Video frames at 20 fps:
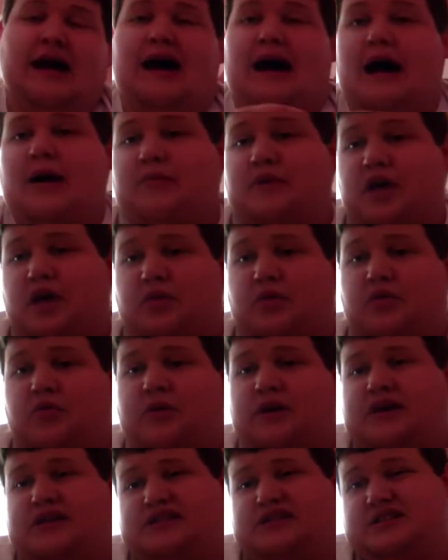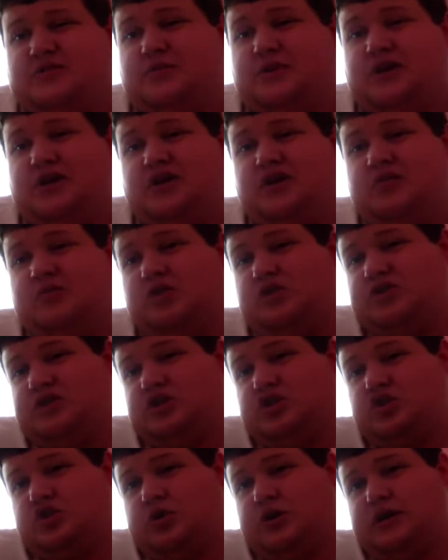I'm Caleb Eubanks. This has been Good
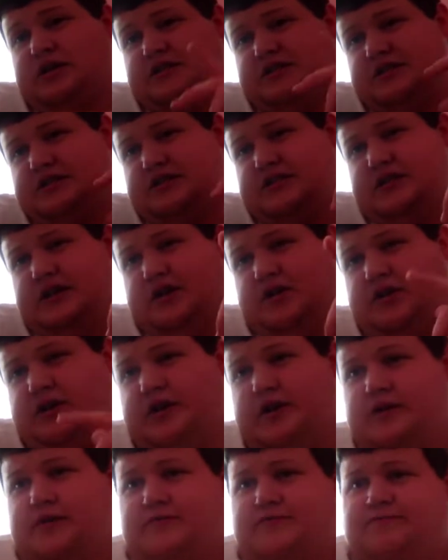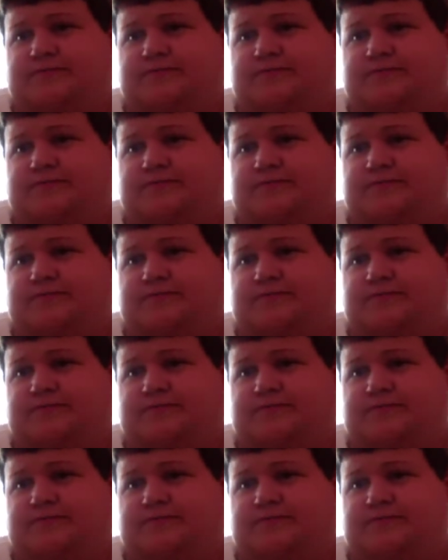Music Choice. See y'all later.